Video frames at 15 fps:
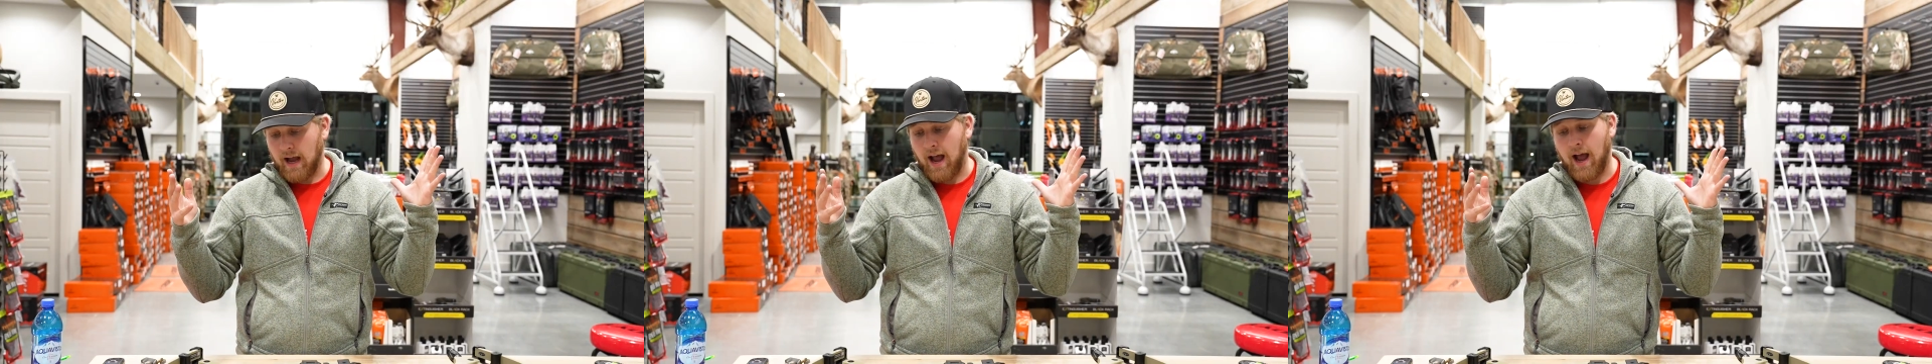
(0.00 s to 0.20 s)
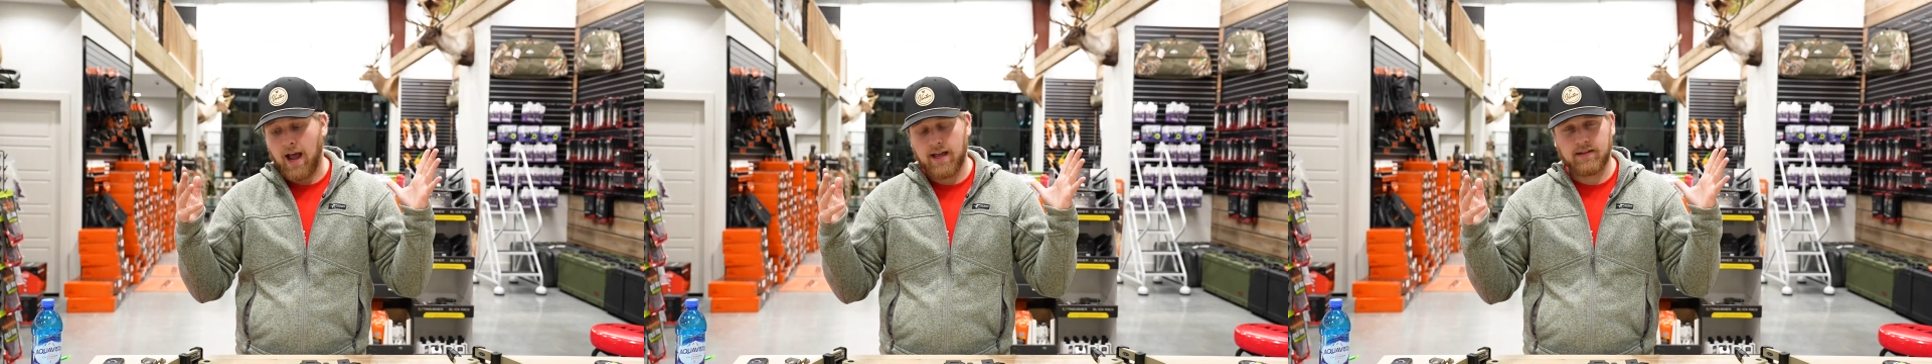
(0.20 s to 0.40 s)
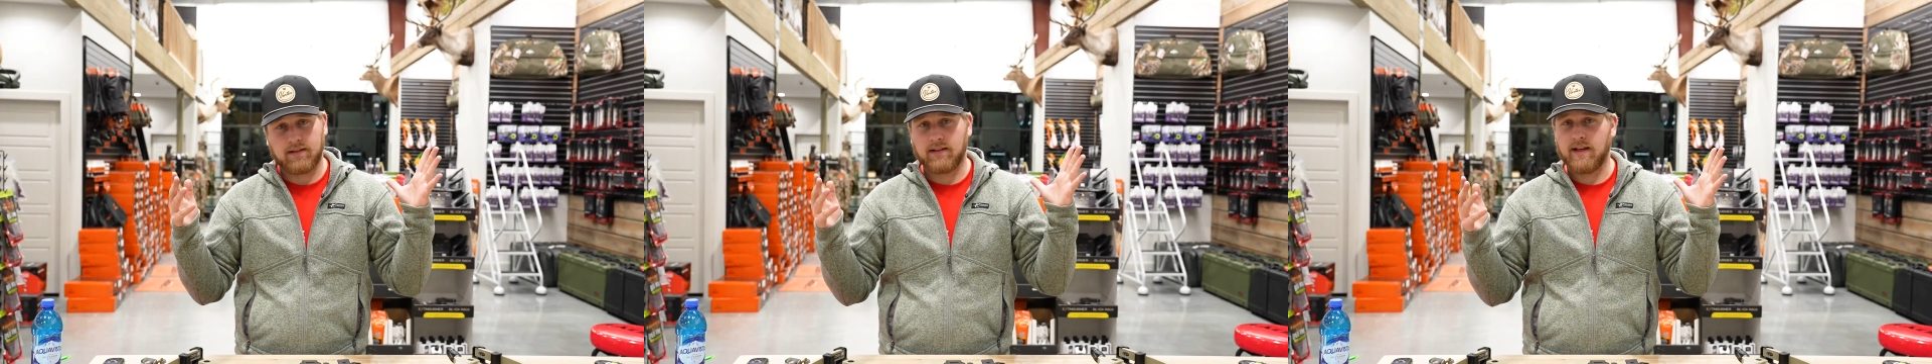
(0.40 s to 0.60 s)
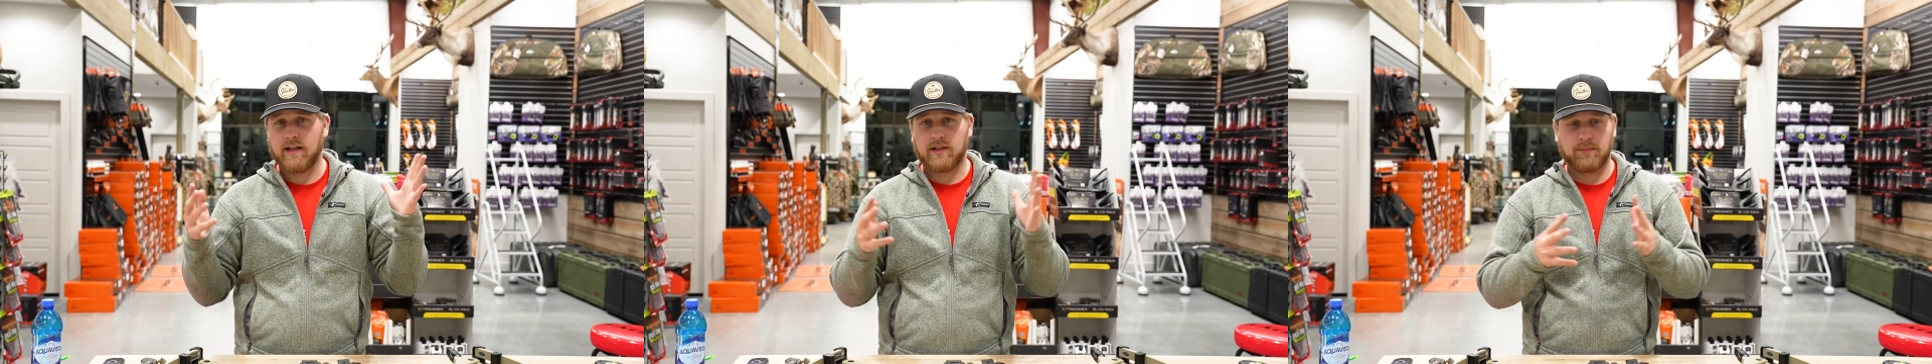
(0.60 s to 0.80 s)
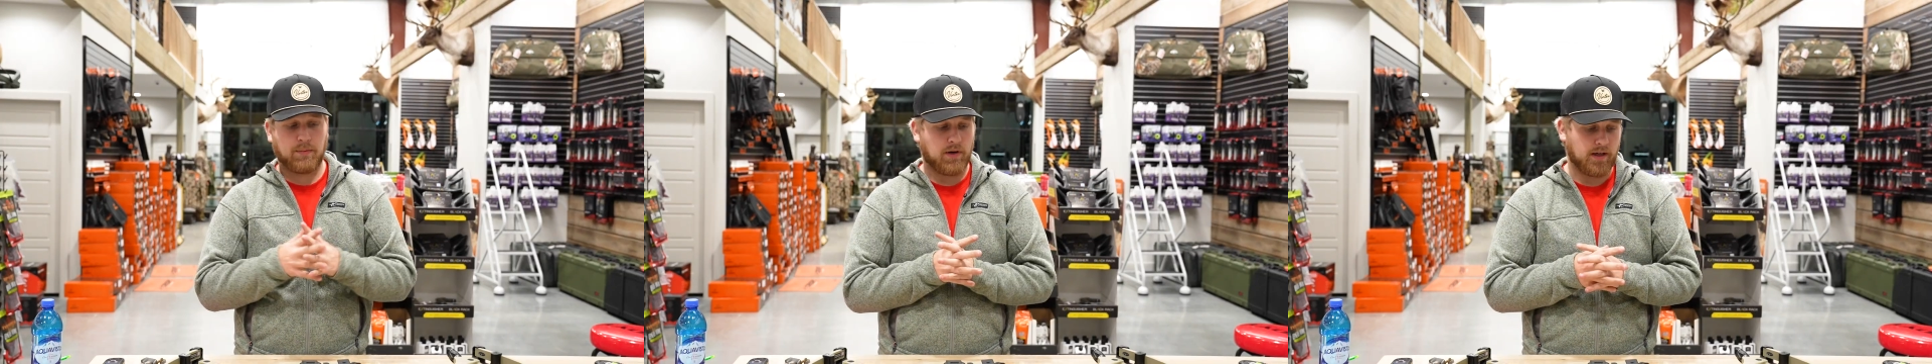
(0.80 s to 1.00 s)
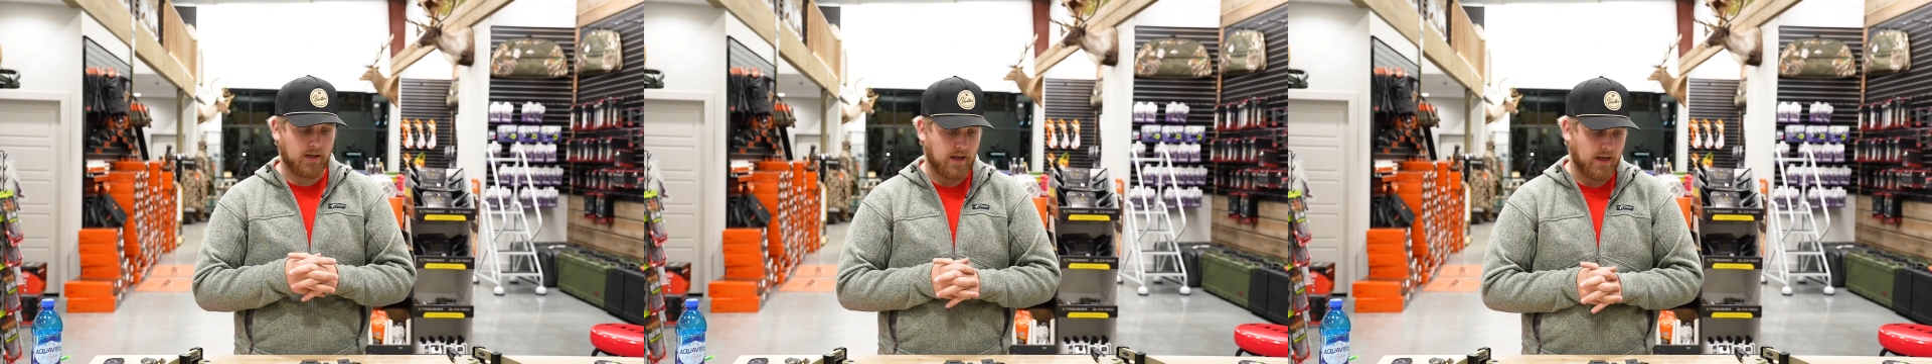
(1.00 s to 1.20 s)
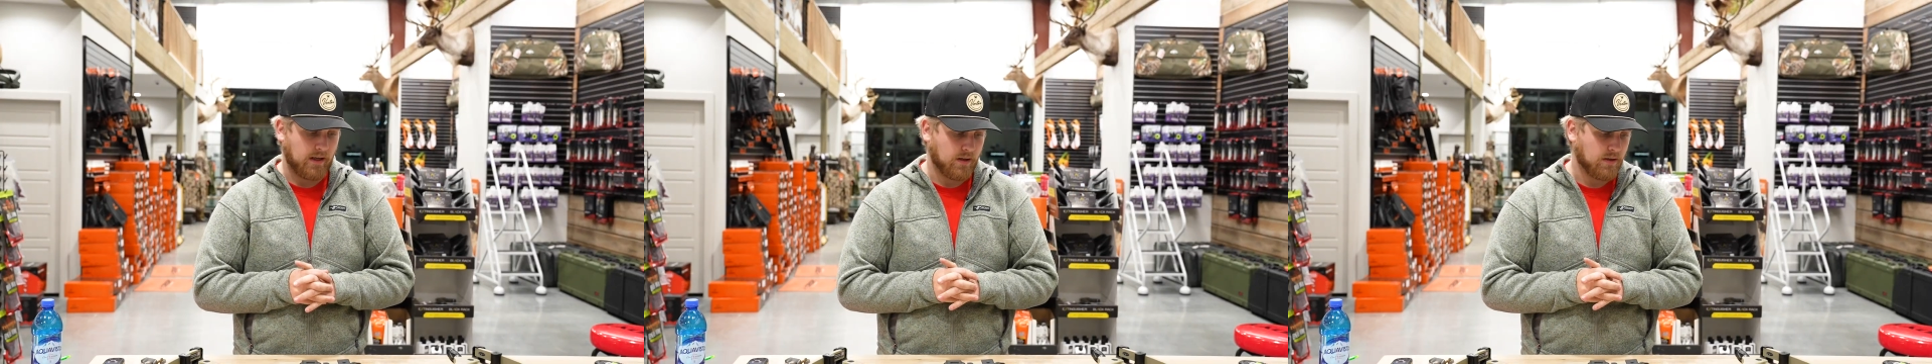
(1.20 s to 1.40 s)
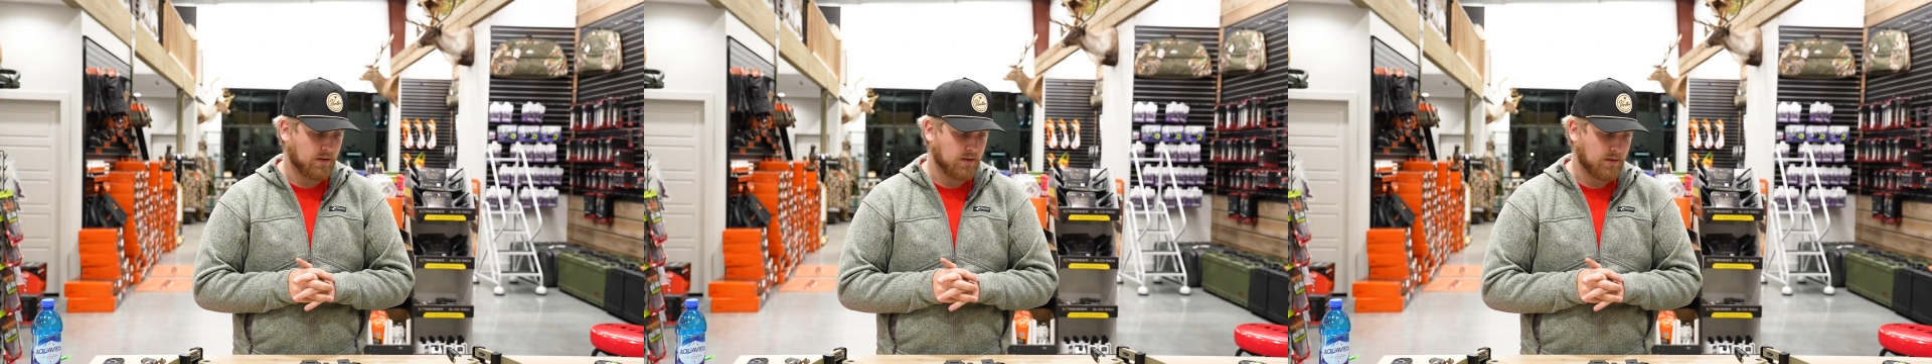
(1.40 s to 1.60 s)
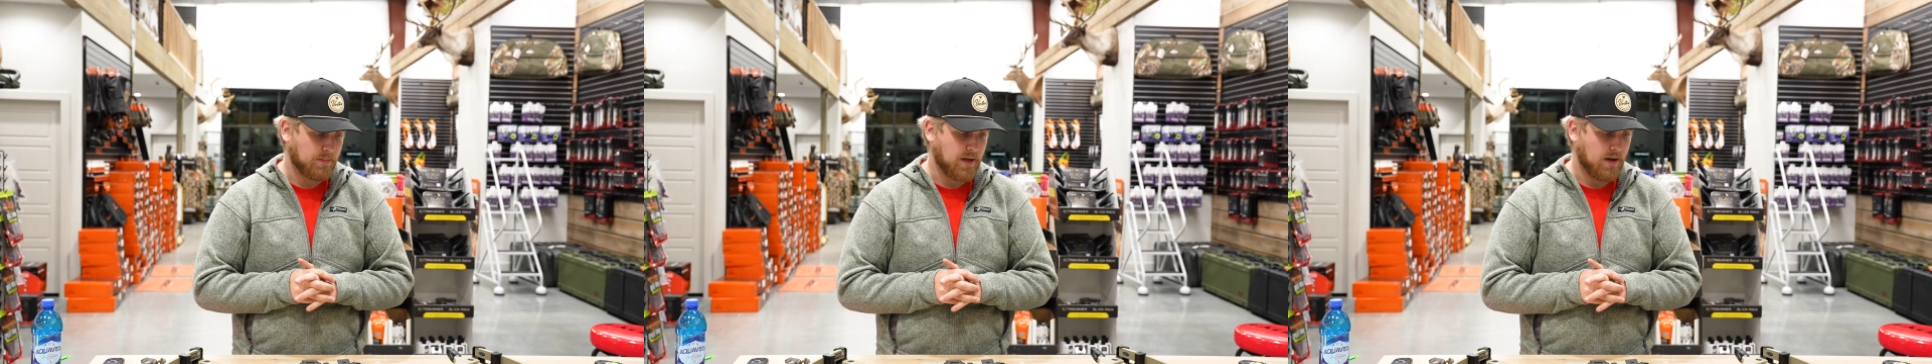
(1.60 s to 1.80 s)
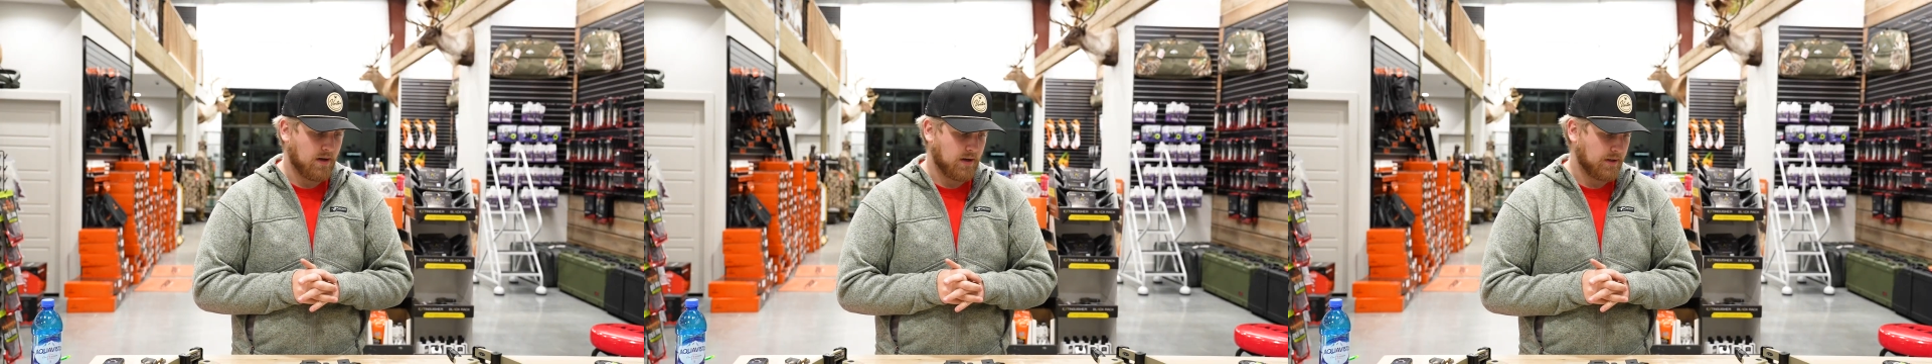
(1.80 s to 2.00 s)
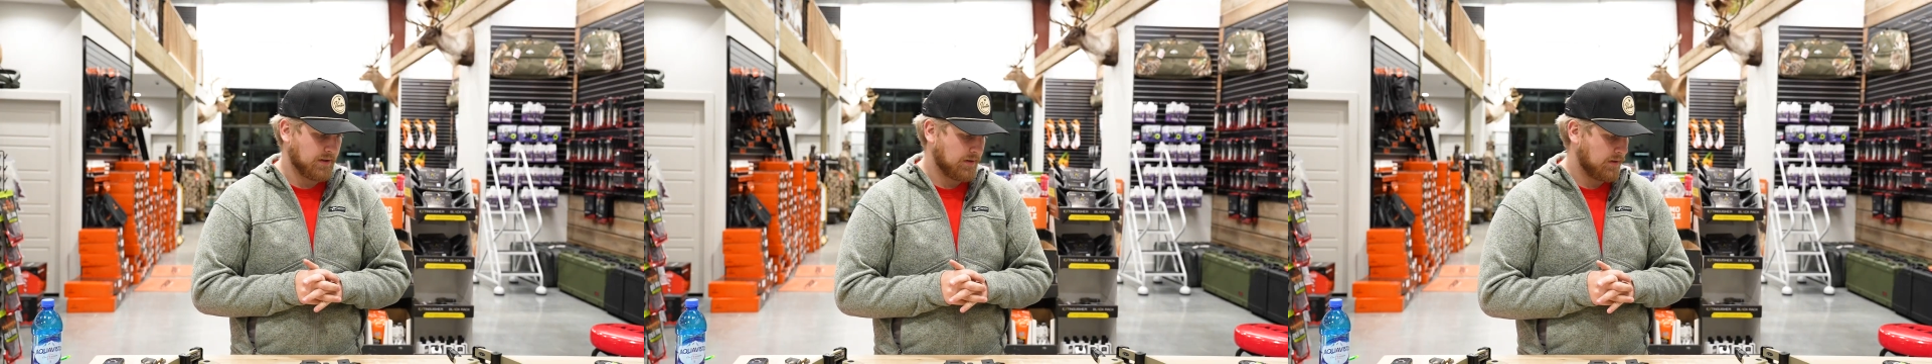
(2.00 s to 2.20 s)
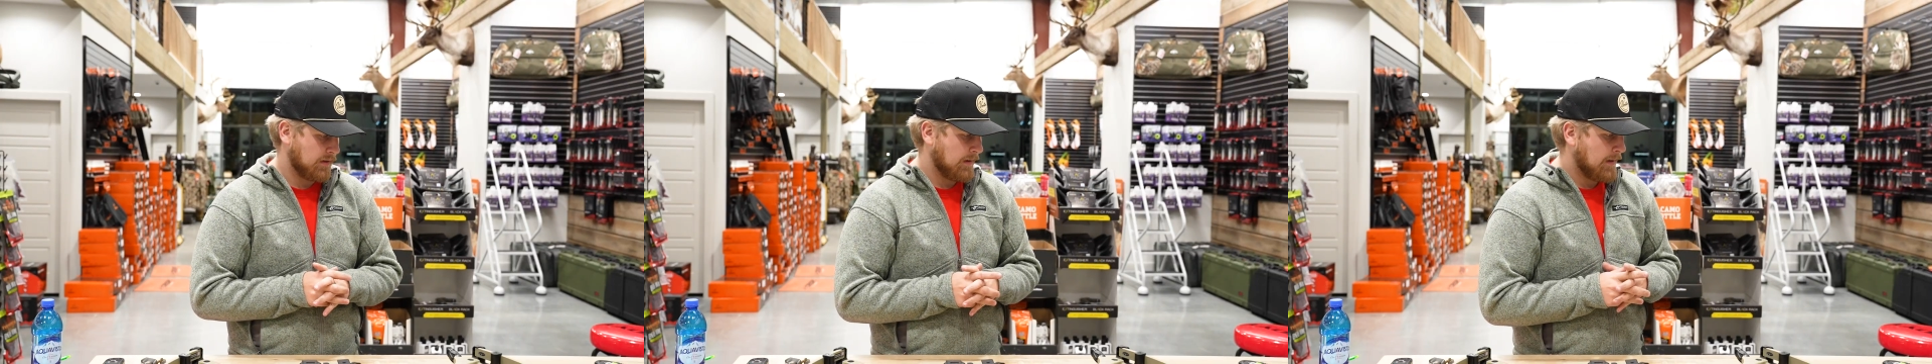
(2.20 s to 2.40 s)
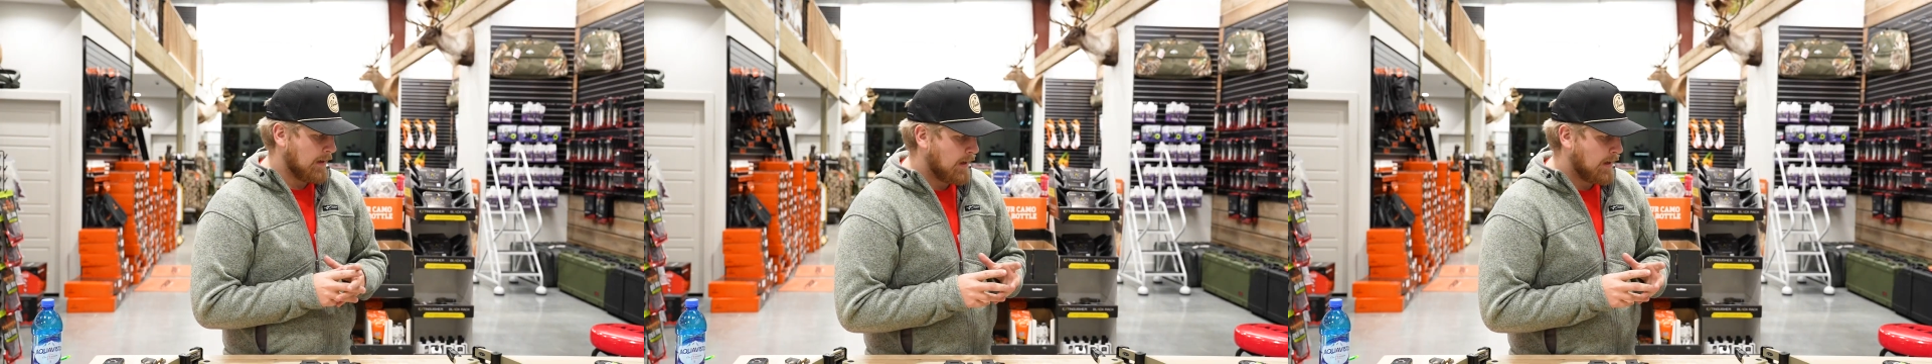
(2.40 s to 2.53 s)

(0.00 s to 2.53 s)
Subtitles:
I'd say it's pretty dang good, to be honest.